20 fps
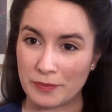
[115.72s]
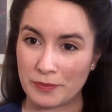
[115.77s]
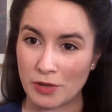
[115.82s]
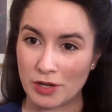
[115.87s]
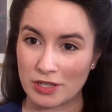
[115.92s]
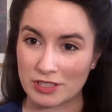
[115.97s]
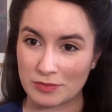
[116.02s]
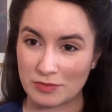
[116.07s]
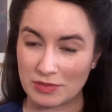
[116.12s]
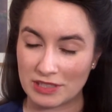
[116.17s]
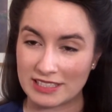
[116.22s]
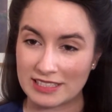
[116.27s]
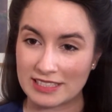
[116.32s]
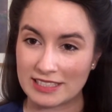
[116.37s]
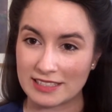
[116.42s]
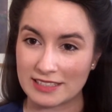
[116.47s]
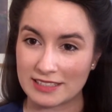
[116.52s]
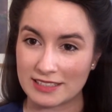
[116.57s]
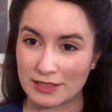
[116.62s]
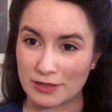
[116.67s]

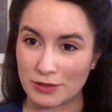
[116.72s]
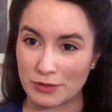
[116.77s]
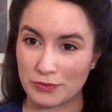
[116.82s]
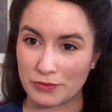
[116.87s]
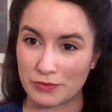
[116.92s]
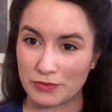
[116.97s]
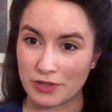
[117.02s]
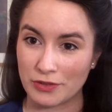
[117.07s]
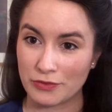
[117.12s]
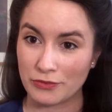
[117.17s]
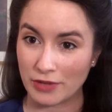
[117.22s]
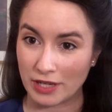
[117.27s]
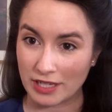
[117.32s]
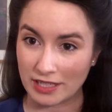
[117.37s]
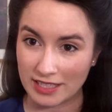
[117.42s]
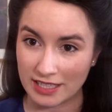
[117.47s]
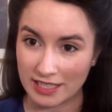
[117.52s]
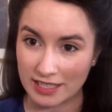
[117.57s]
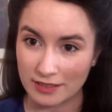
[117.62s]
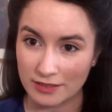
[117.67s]
possibilities of
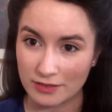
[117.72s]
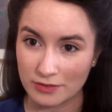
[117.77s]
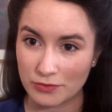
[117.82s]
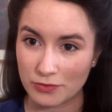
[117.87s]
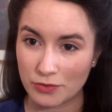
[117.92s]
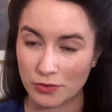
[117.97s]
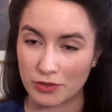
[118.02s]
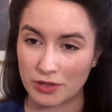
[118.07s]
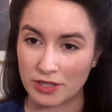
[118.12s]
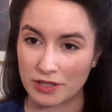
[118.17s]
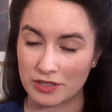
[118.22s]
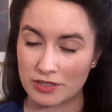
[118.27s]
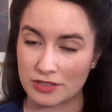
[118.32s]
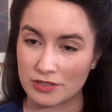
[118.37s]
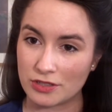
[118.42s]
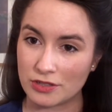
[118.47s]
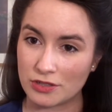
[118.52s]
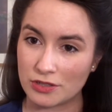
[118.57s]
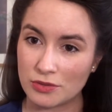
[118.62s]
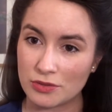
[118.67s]
funding for their
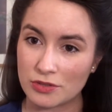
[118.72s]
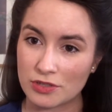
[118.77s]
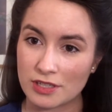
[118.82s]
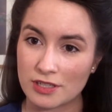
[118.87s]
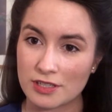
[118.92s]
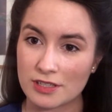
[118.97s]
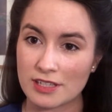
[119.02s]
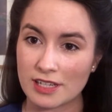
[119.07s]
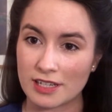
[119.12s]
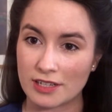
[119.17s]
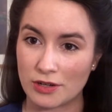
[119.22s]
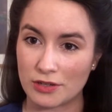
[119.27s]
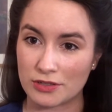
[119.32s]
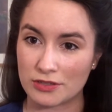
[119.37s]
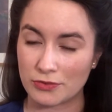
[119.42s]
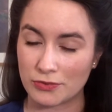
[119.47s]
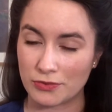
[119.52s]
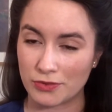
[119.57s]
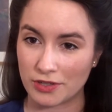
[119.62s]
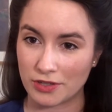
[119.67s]
institutions and
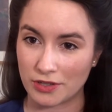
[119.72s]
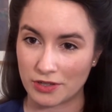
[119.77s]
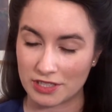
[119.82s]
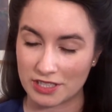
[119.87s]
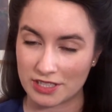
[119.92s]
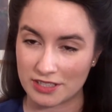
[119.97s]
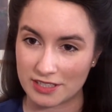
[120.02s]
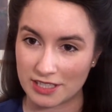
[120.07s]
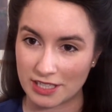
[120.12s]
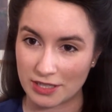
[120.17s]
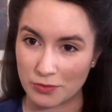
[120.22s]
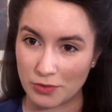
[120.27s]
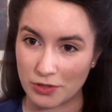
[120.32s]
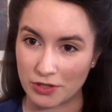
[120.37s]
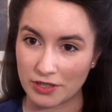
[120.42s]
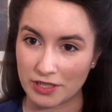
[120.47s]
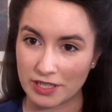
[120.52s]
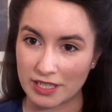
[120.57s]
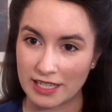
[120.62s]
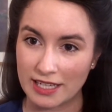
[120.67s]
also for their artistic
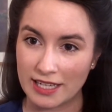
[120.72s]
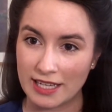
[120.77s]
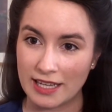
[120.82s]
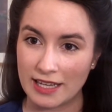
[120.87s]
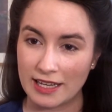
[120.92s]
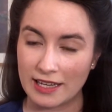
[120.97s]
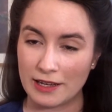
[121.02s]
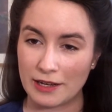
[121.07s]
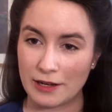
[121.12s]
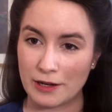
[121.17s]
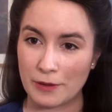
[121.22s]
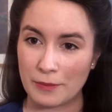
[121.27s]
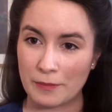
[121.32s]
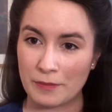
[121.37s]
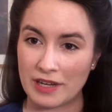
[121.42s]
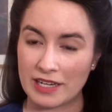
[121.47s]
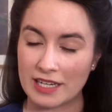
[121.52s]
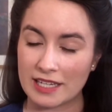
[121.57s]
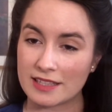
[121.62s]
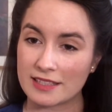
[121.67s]
work.
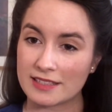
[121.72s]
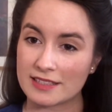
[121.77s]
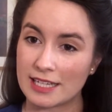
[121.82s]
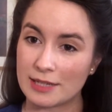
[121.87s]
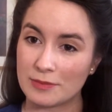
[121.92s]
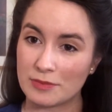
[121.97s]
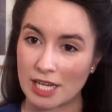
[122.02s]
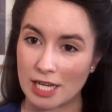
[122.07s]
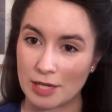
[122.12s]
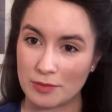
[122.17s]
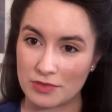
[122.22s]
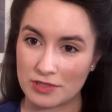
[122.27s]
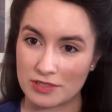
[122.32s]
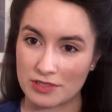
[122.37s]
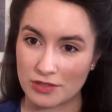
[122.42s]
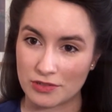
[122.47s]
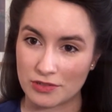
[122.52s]
And at the same time, it's